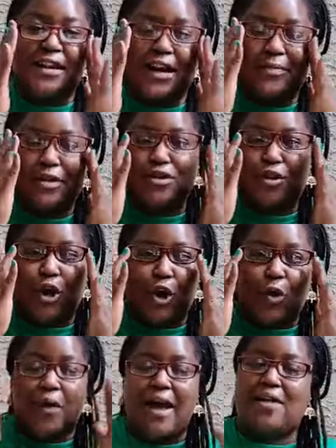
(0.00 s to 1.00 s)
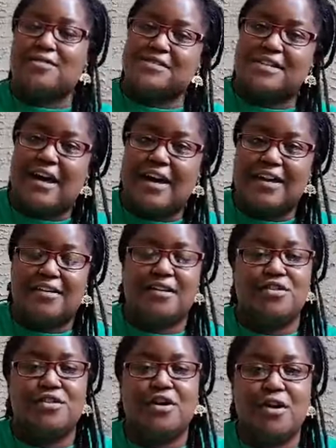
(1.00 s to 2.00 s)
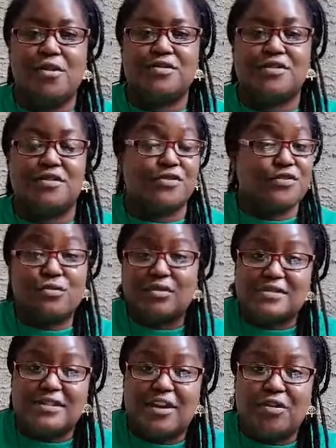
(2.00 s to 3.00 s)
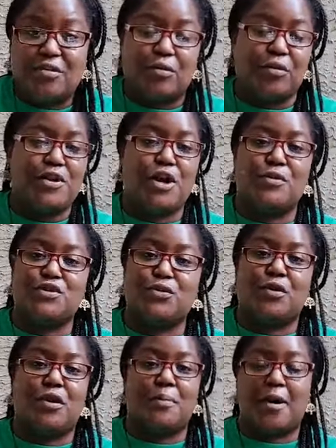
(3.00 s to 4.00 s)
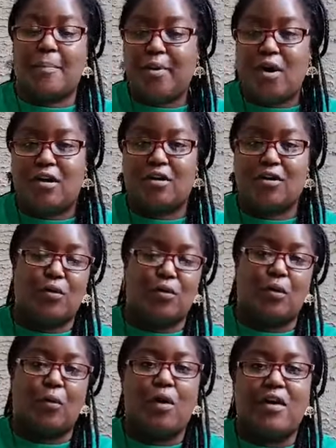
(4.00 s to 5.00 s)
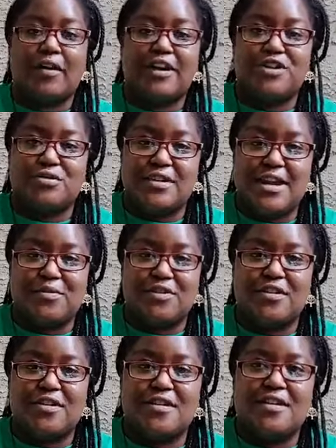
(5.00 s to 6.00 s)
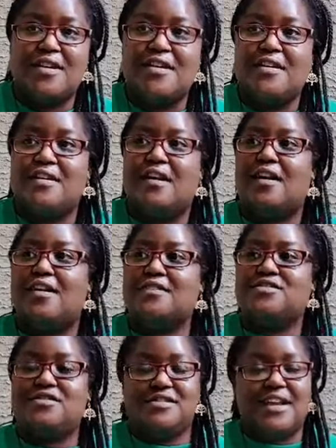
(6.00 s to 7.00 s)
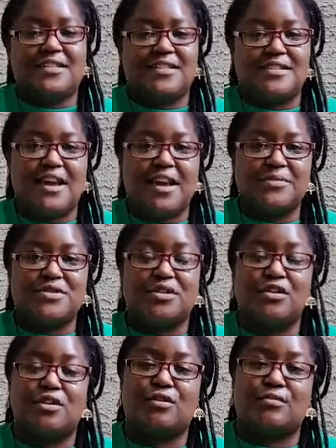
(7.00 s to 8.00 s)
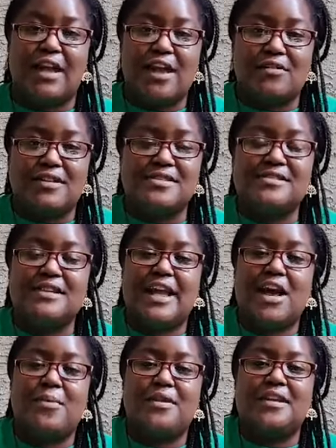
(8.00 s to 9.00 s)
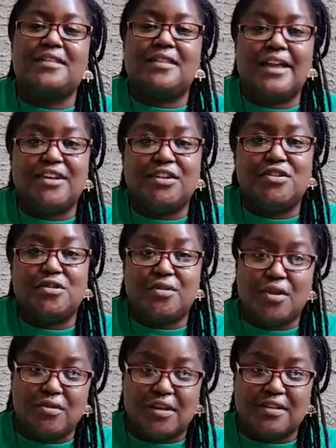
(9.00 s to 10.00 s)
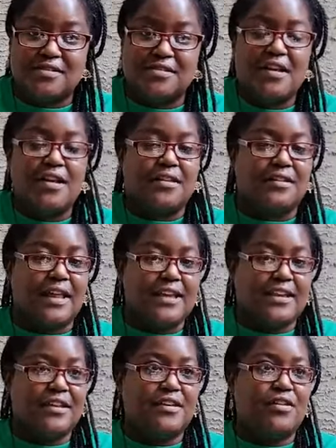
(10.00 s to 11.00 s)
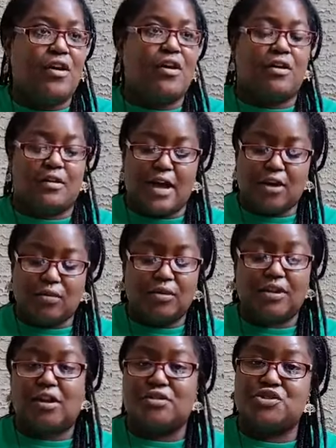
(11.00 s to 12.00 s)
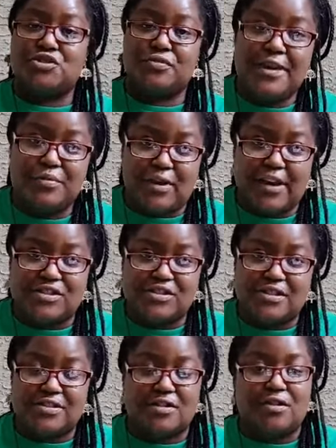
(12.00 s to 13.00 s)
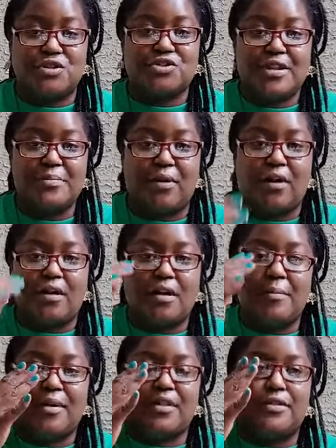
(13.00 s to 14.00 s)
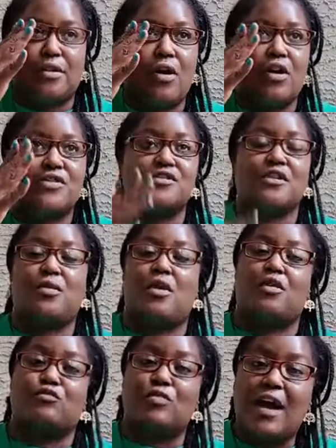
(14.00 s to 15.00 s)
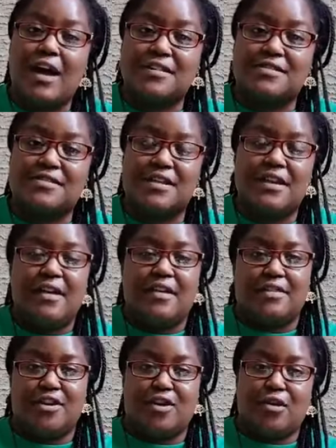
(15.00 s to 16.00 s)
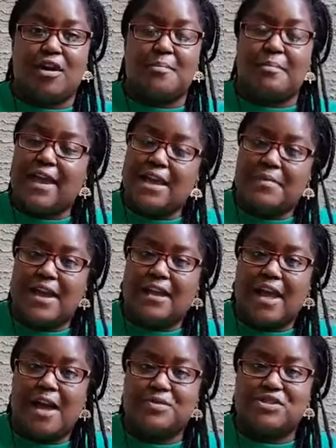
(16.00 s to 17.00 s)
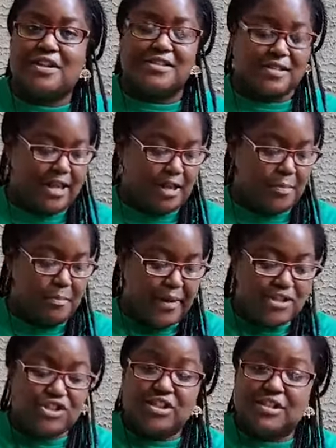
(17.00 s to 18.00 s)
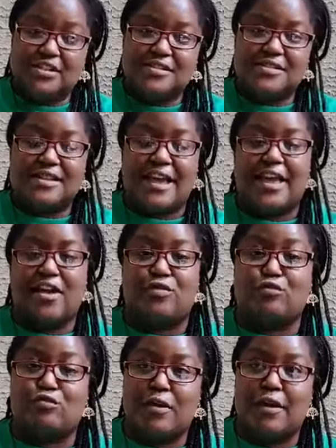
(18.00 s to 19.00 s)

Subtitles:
time that you go outside, you go to the Schuylkill Center or you go to a park or a walk in your neighborhood, just take the time to look around and see how many lichen you notice. Lichen are not only on tree branches and on tree bark, but they're also on rocks. They're on man-made objects like benches and